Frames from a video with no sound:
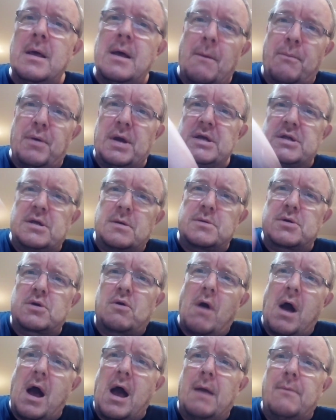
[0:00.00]
Please
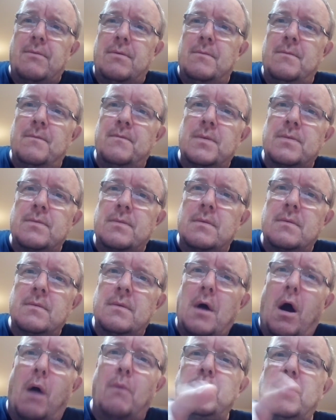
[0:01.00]
subscribe.
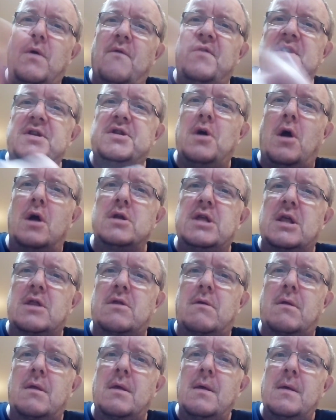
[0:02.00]
Hope you've enjoyed
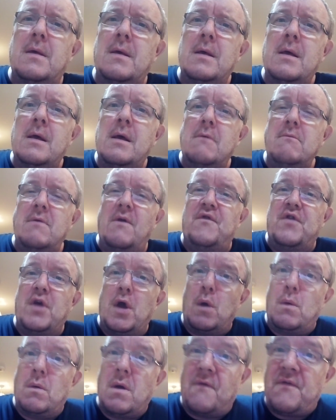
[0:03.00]
this
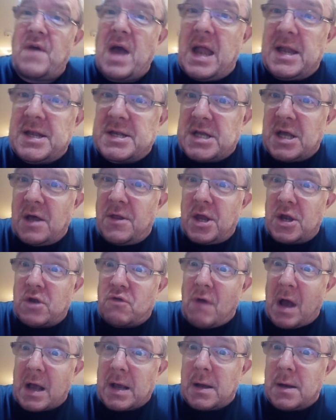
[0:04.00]
review of Enter the
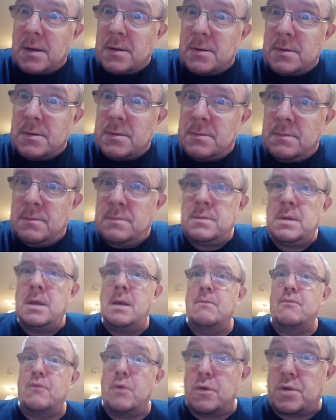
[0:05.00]
Dragon.
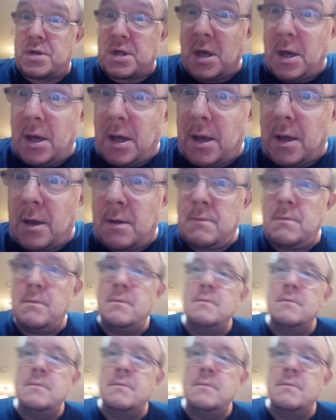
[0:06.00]
Bruce Lee.